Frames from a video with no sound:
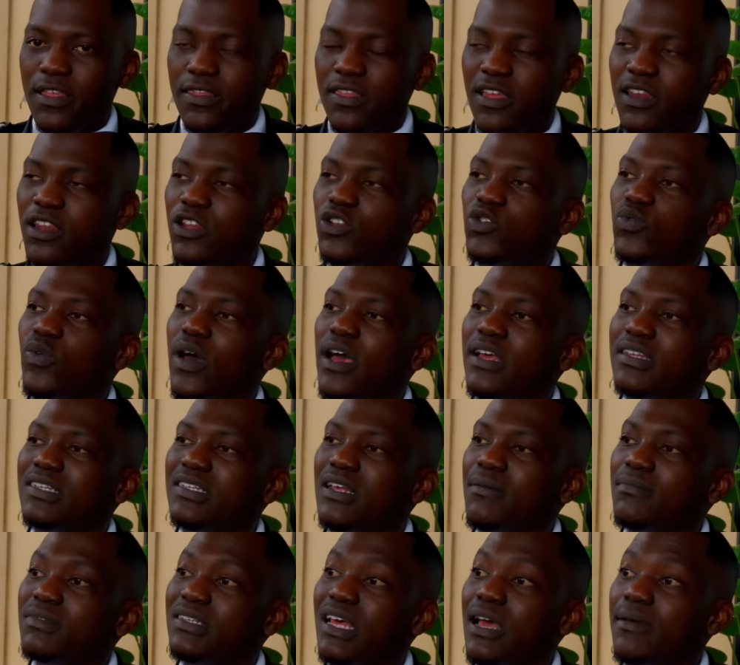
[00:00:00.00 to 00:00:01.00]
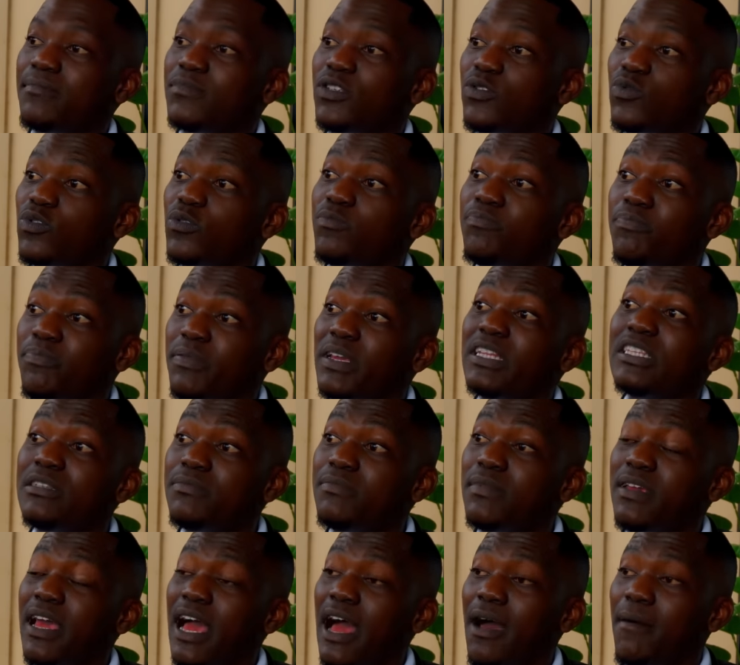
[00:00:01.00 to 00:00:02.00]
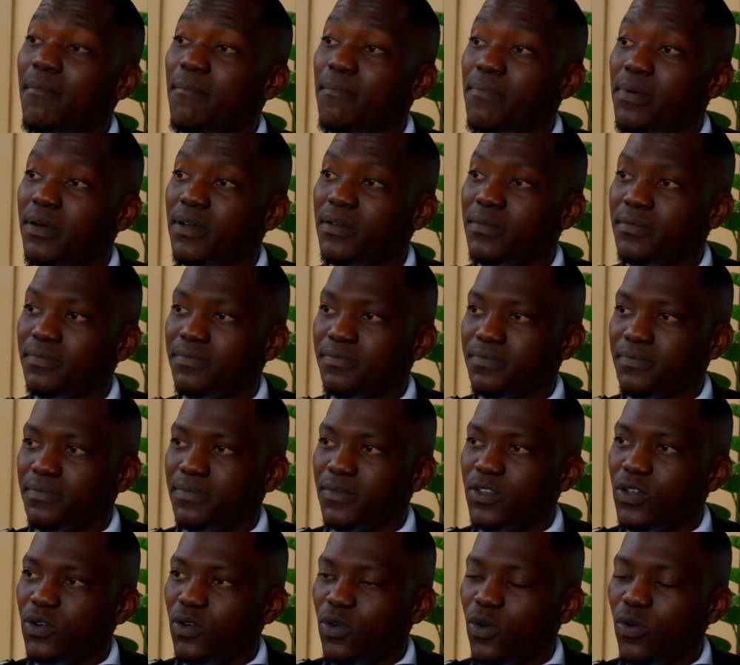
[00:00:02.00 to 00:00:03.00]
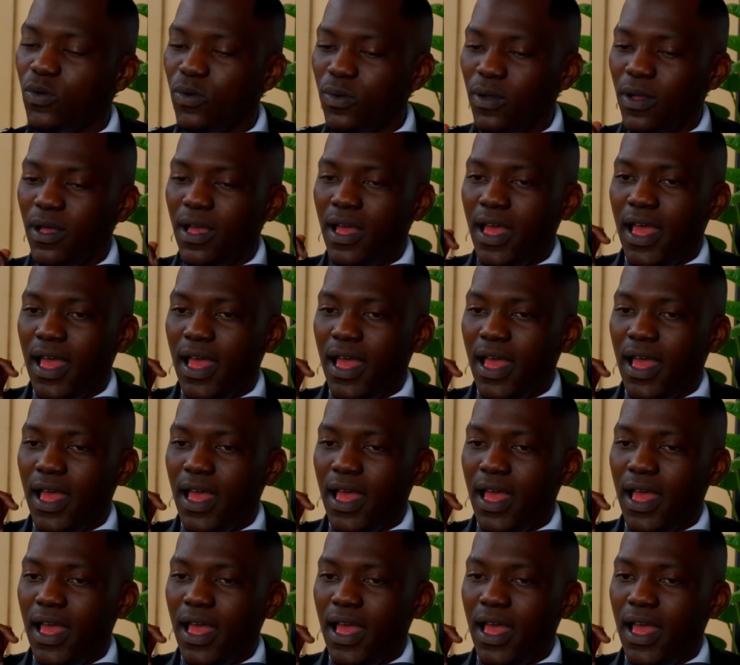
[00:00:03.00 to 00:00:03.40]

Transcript: That is why sometimes he would beat me up, you know.